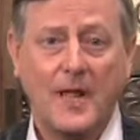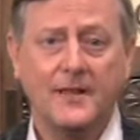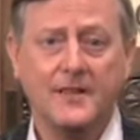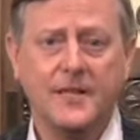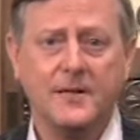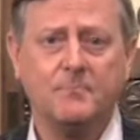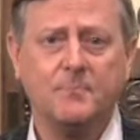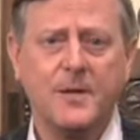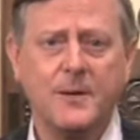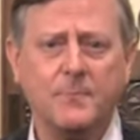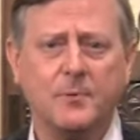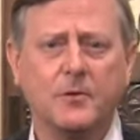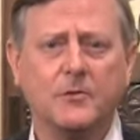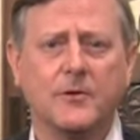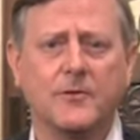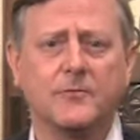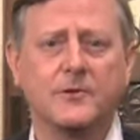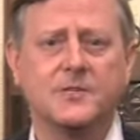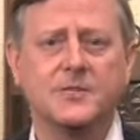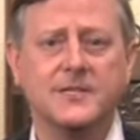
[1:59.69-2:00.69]
that people who
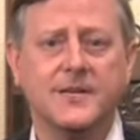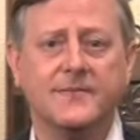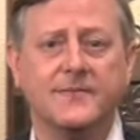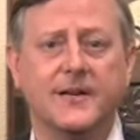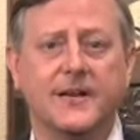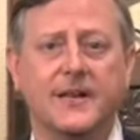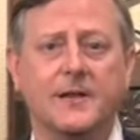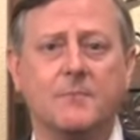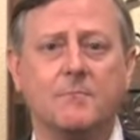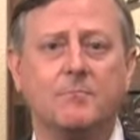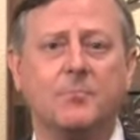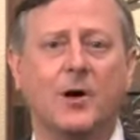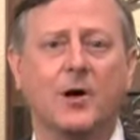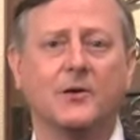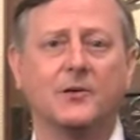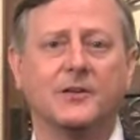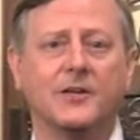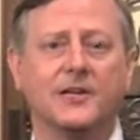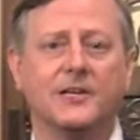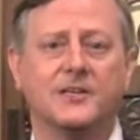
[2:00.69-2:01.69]
have received an
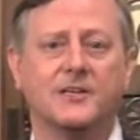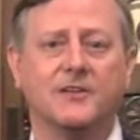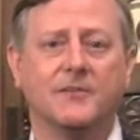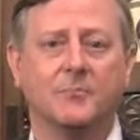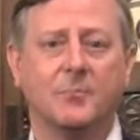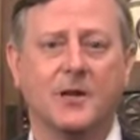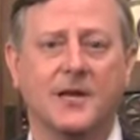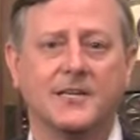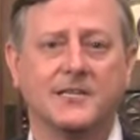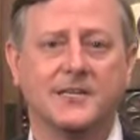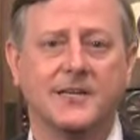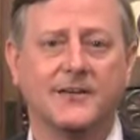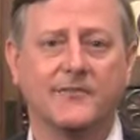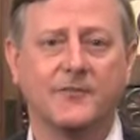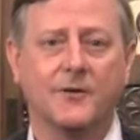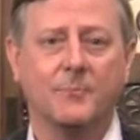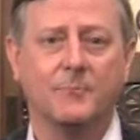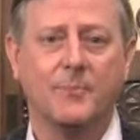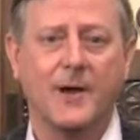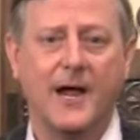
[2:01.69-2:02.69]
impartation of blessing from